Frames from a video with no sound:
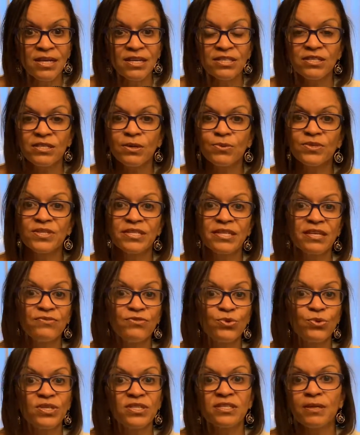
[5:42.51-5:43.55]
So instead of
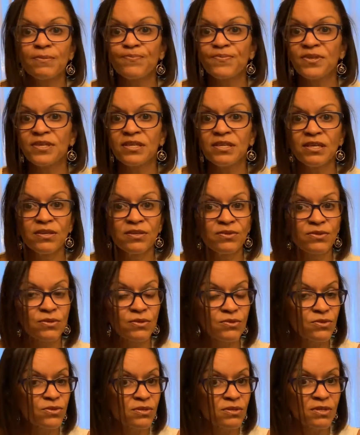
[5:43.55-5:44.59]
doing something either